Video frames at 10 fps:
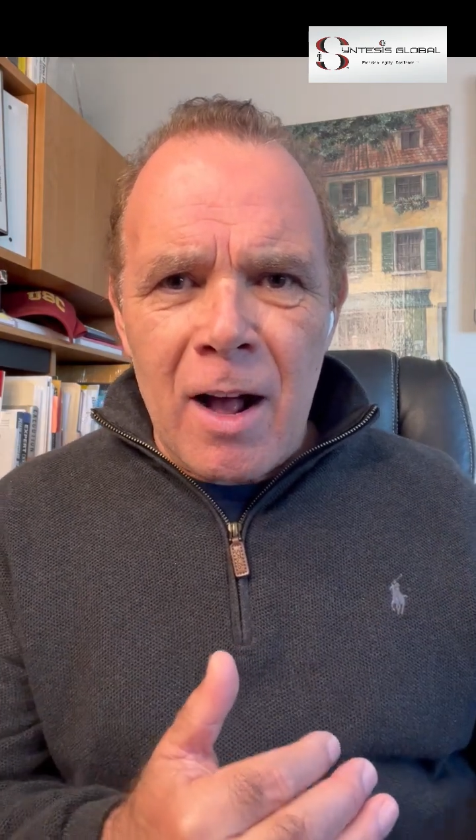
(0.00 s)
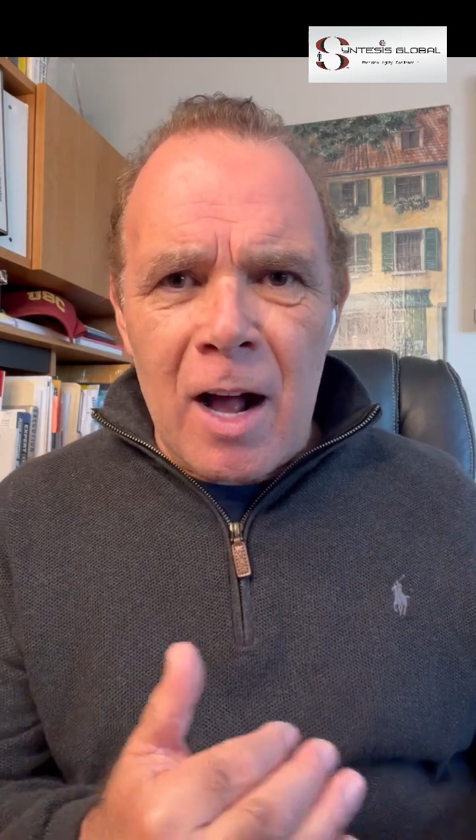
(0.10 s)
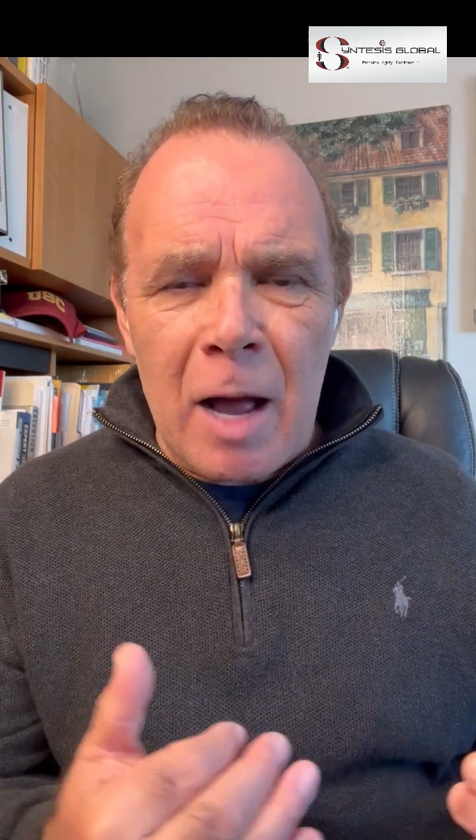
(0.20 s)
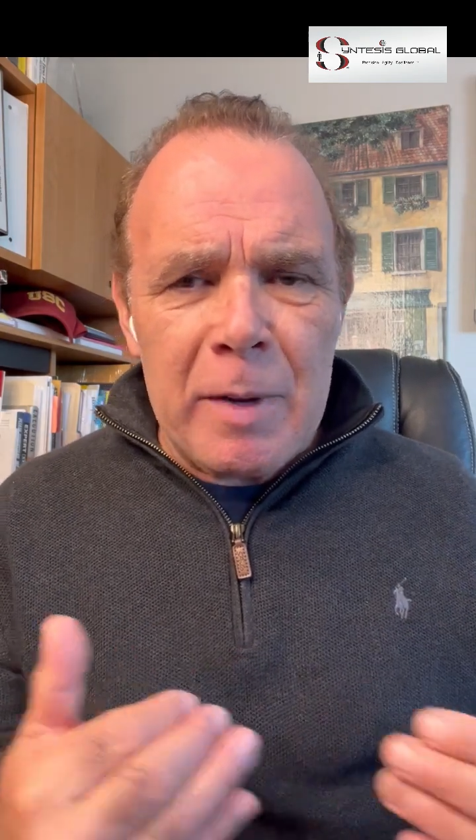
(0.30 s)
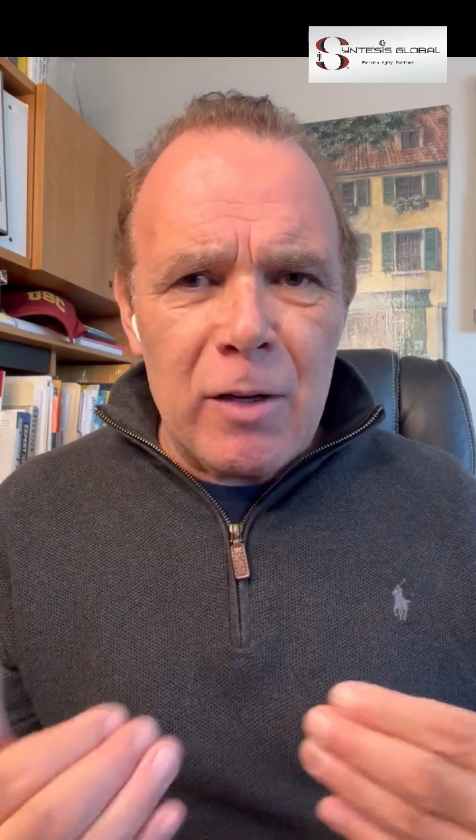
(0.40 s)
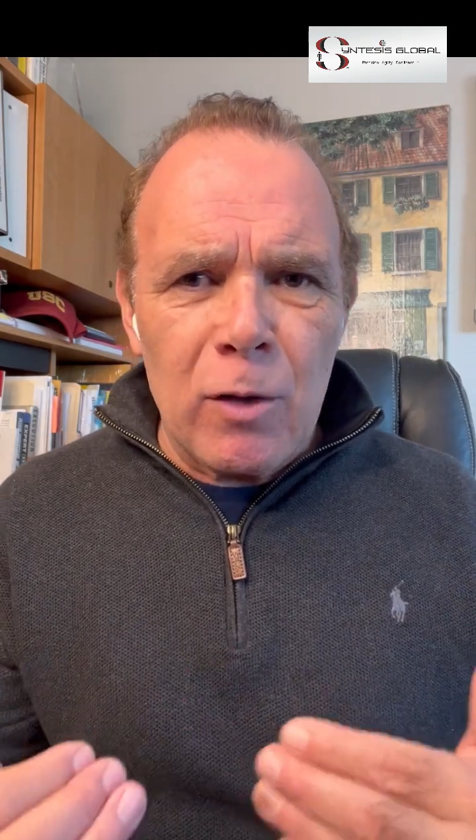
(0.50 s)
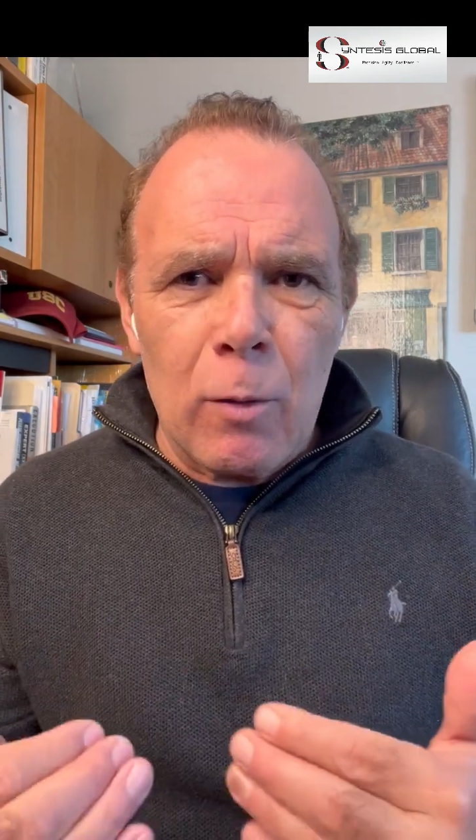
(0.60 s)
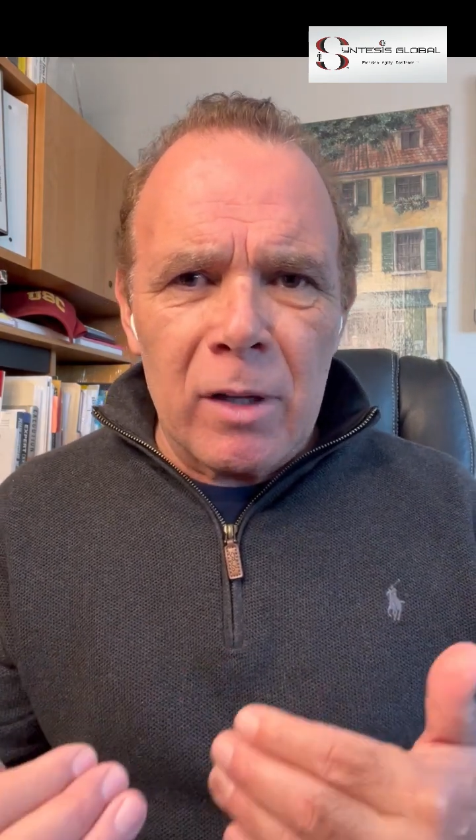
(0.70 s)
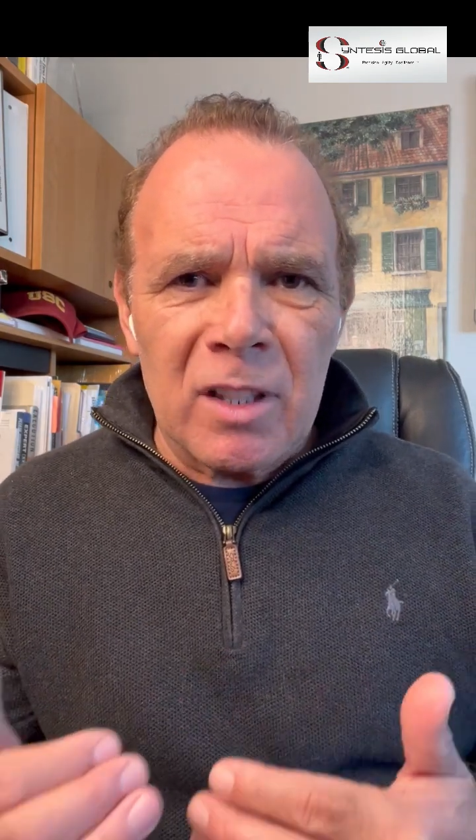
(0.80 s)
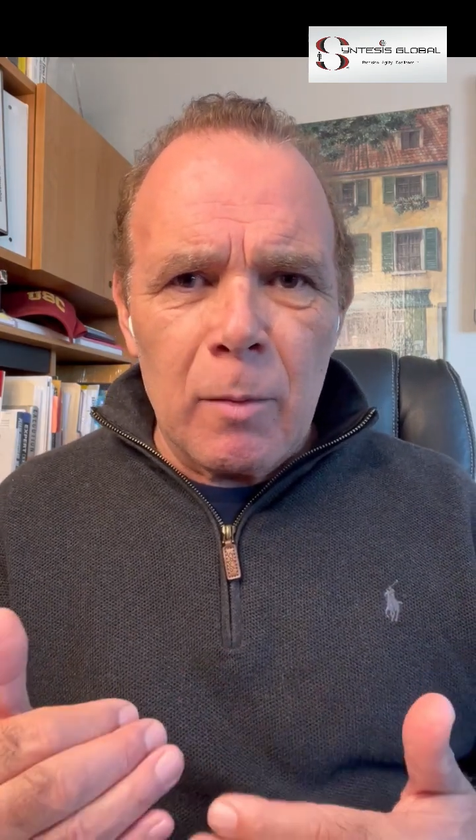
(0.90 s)
Do you
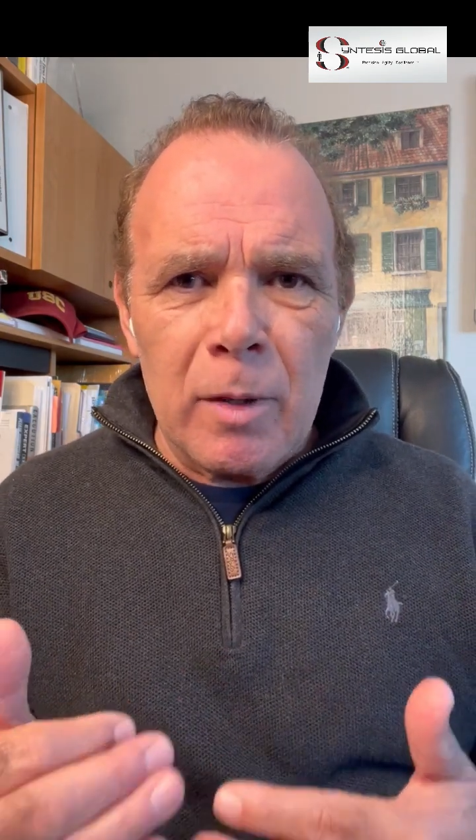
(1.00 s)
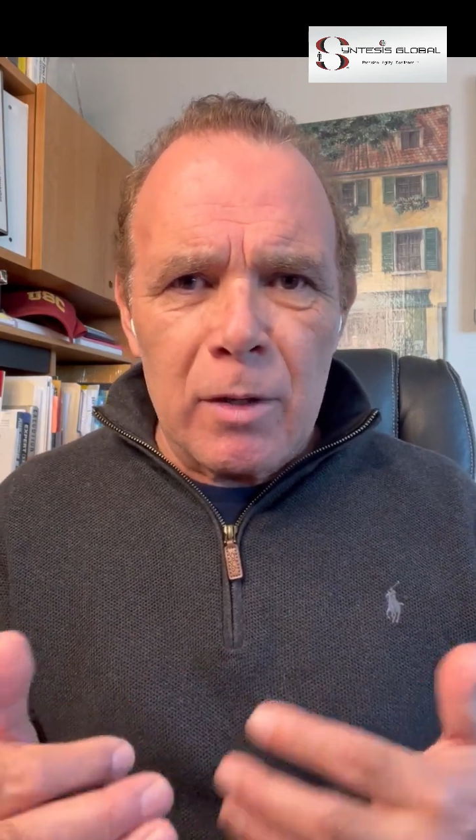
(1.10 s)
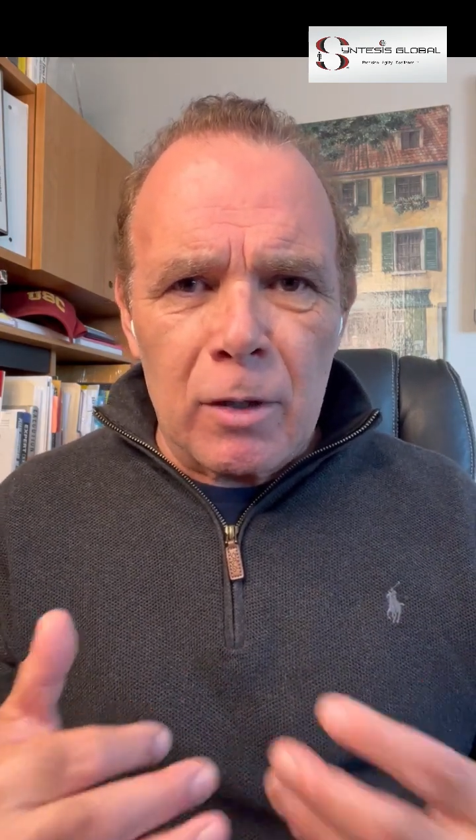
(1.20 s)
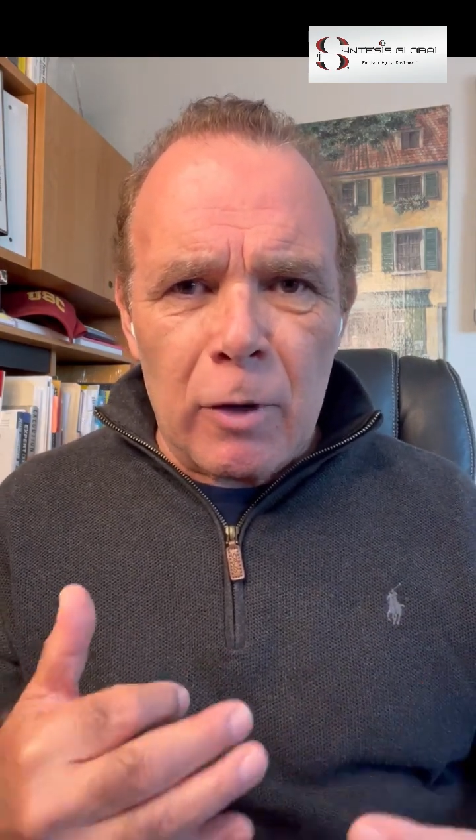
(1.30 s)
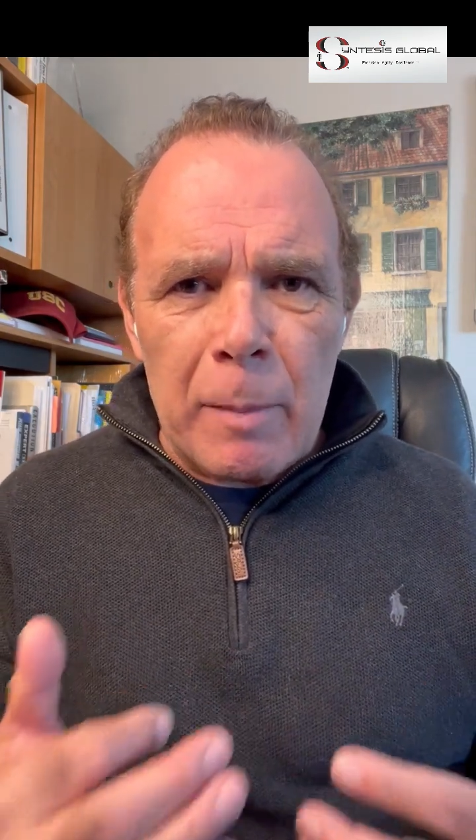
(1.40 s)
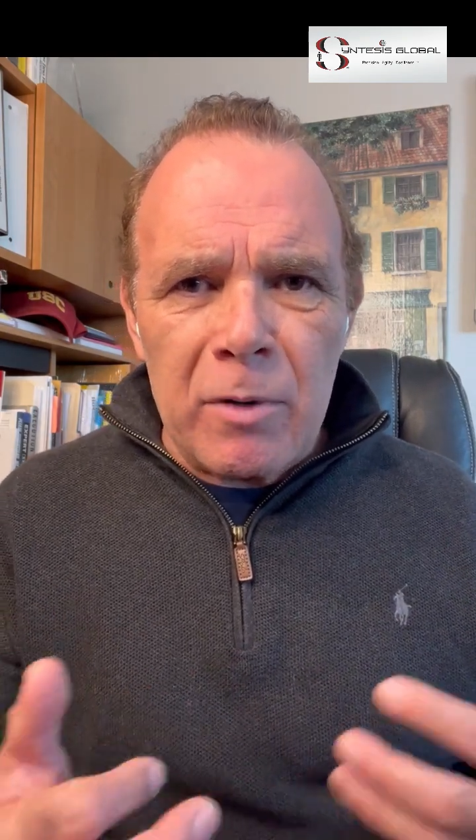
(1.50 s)
want someone to scrape